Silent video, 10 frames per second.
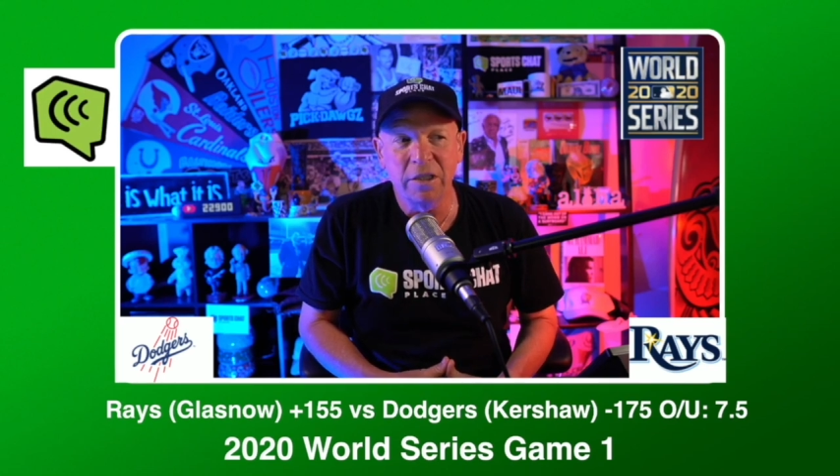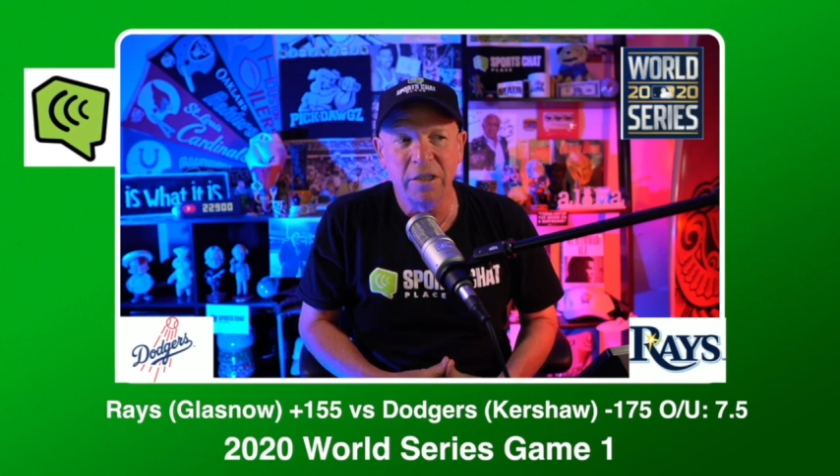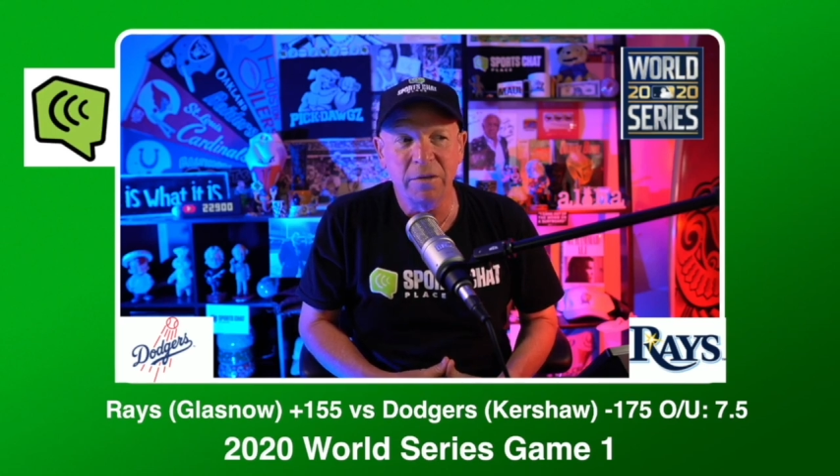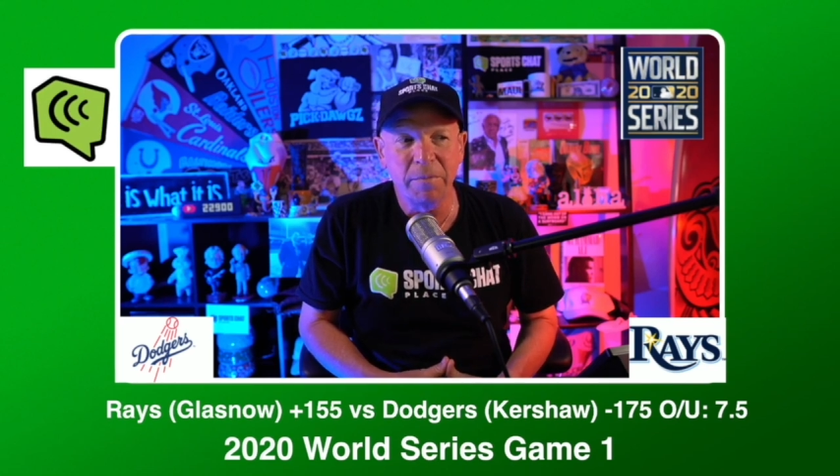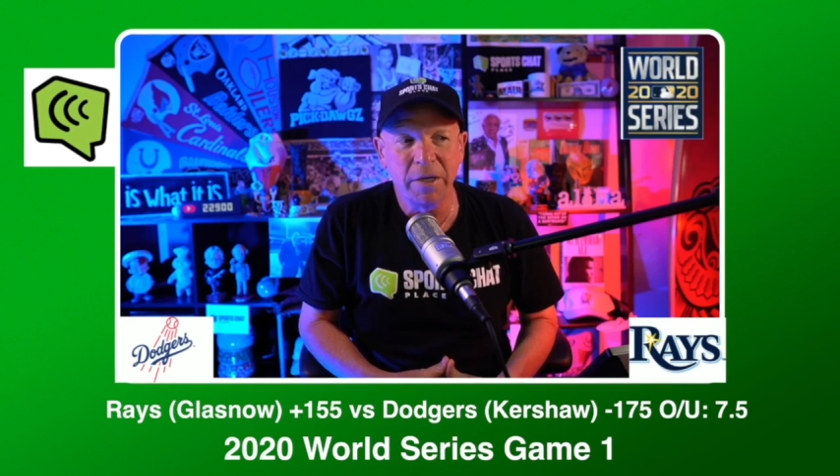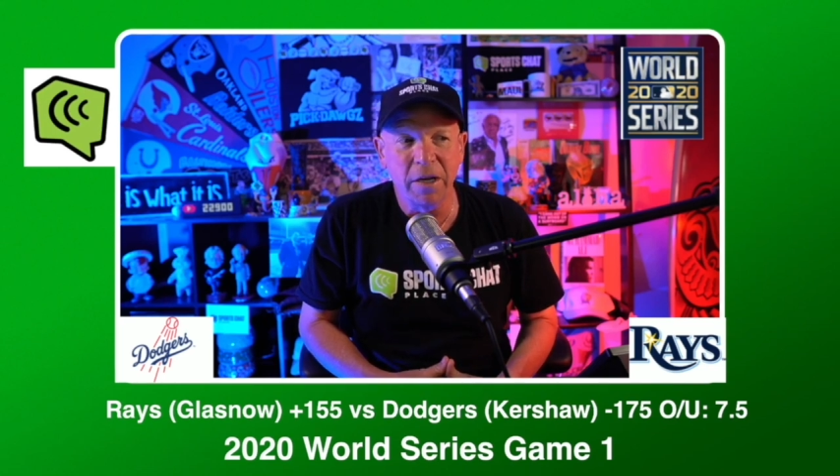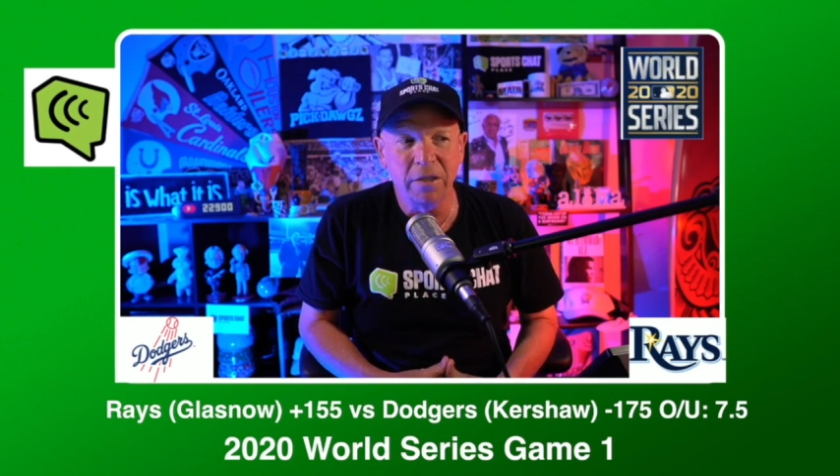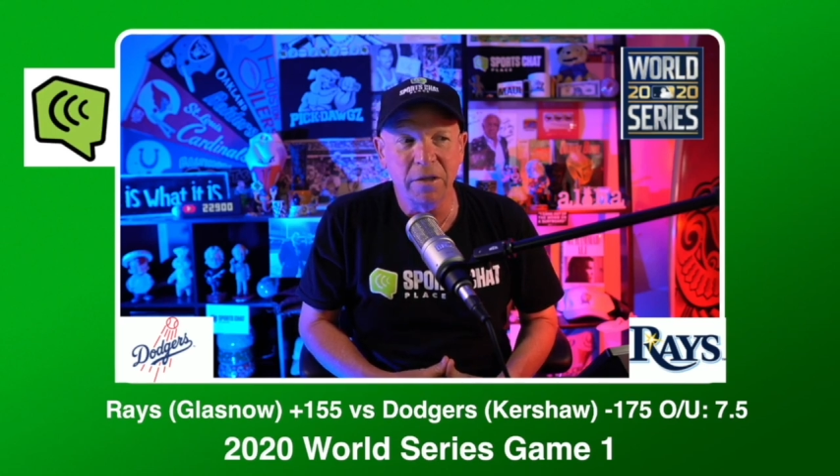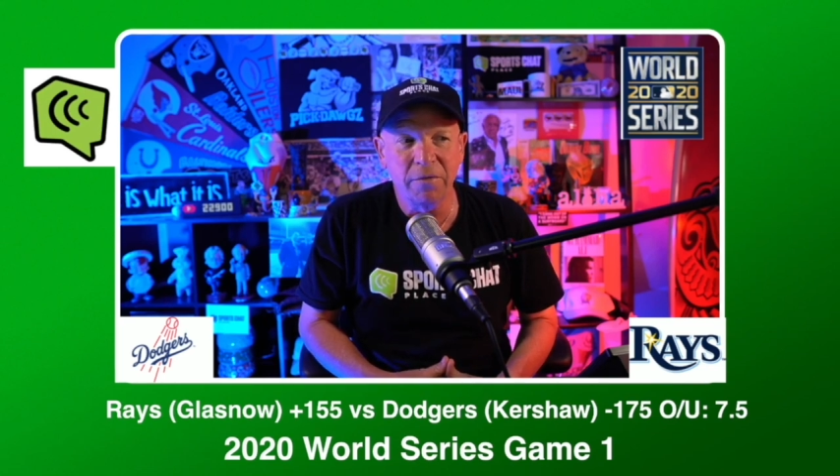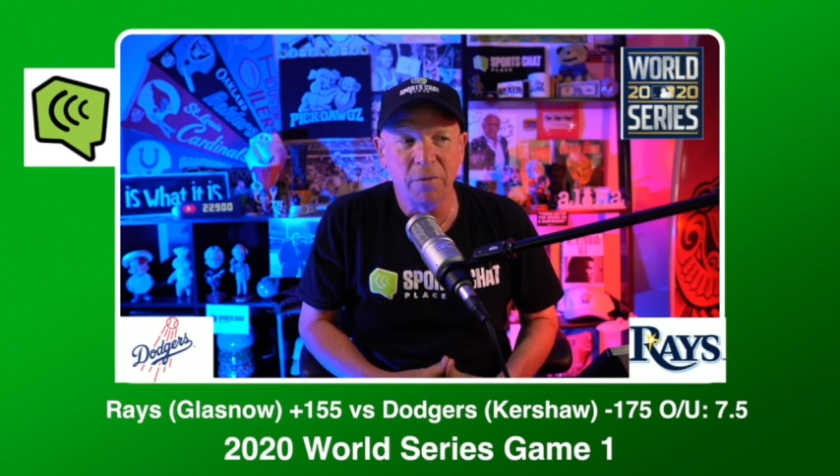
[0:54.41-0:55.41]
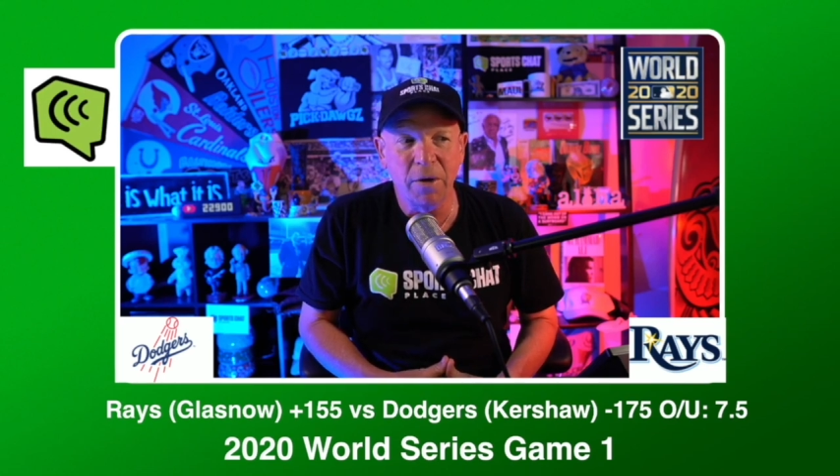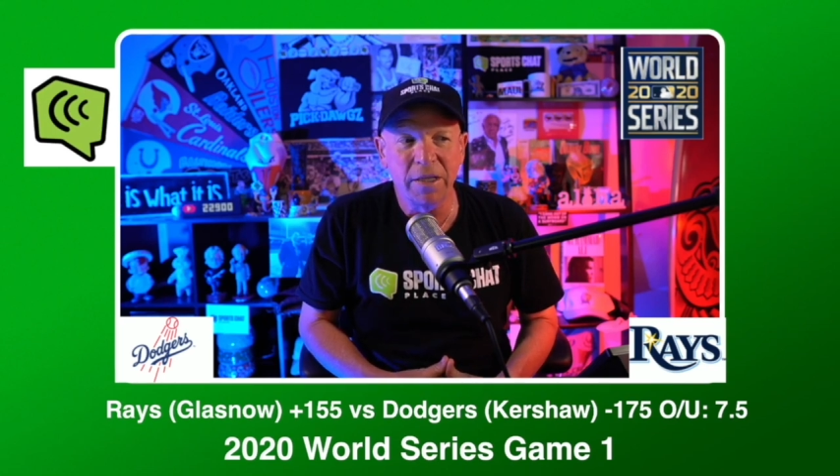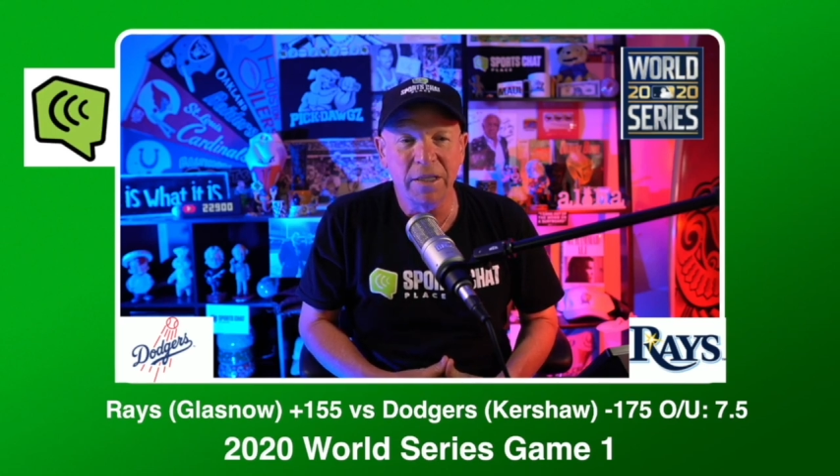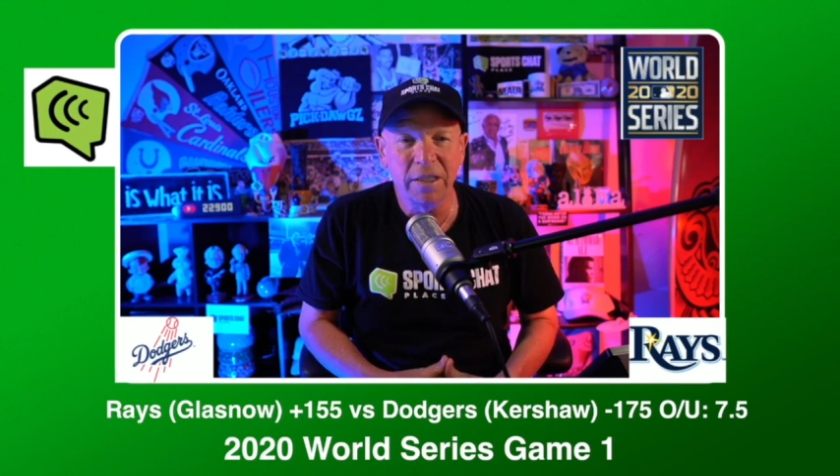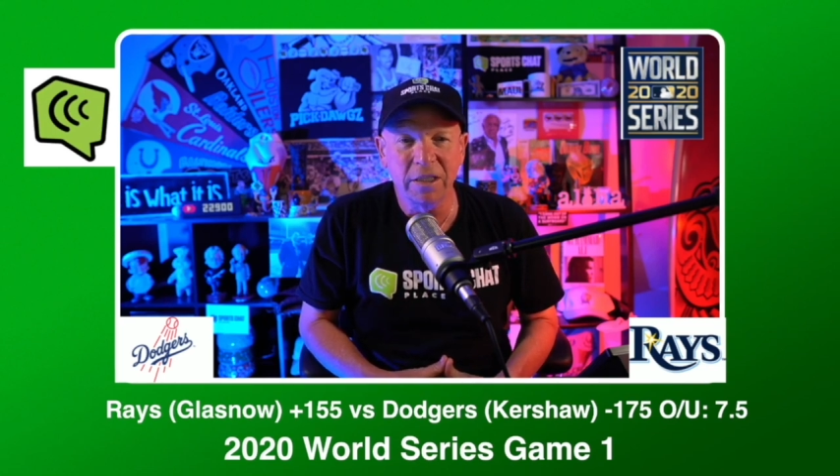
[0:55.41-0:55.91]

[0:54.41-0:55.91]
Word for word: season because of the way that the